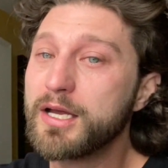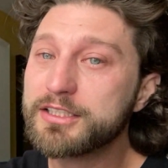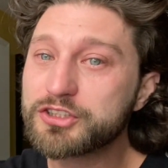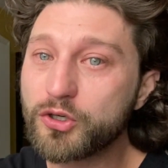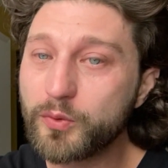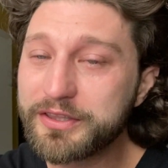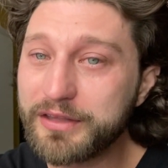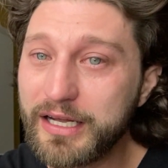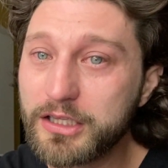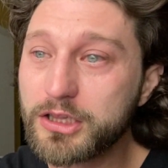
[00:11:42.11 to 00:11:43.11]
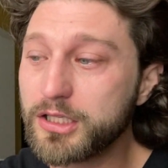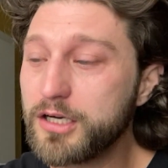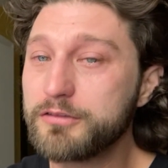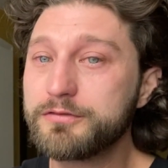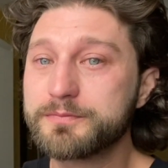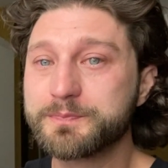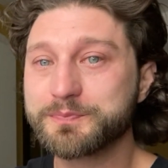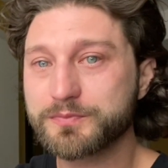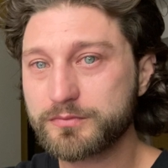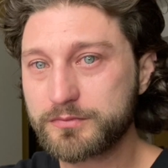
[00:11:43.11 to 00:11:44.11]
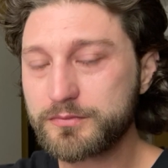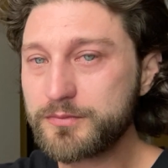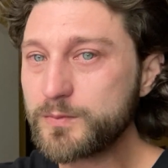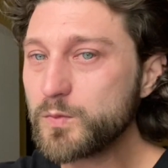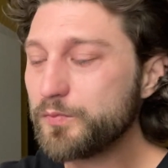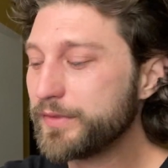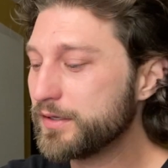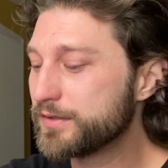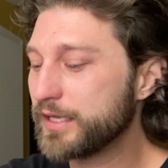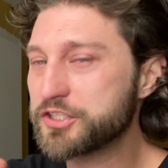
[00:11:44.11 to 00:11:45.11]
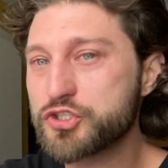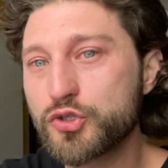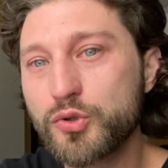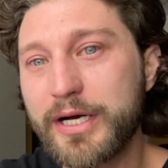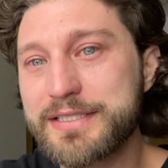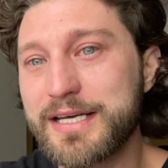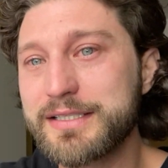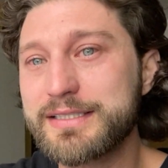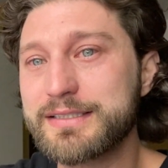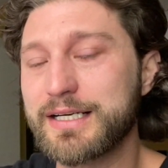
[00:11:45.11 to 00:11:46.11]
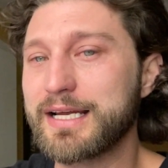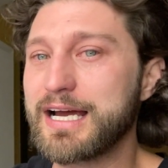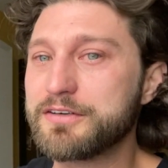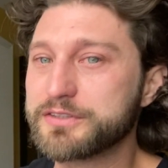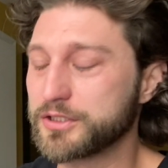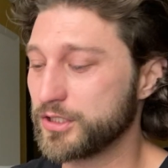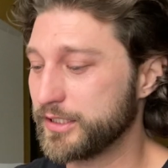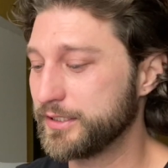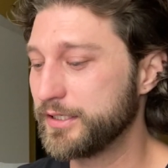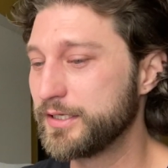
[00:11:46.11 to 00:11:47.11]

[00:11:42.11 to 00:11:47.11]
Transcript: And so with that love, that true identity that I have in God,